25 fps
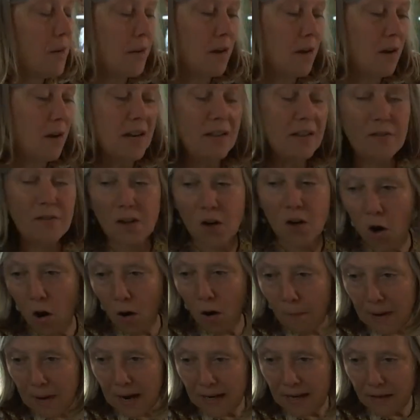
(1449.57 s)
in the
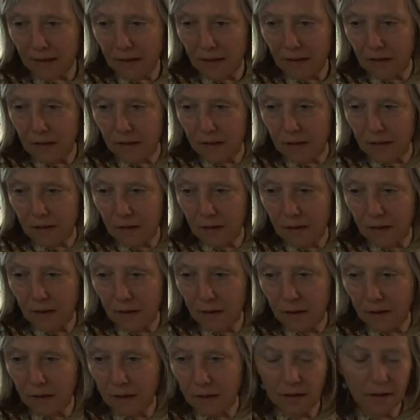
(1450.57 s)
comments,
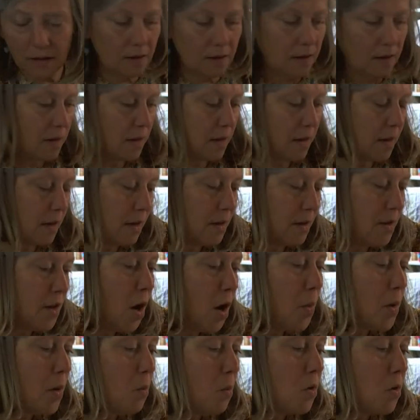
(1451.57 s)
no,
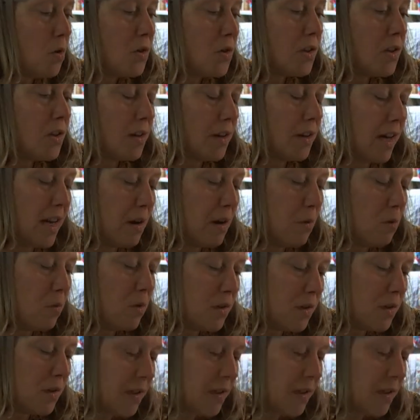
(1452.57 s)
it wasn't. It was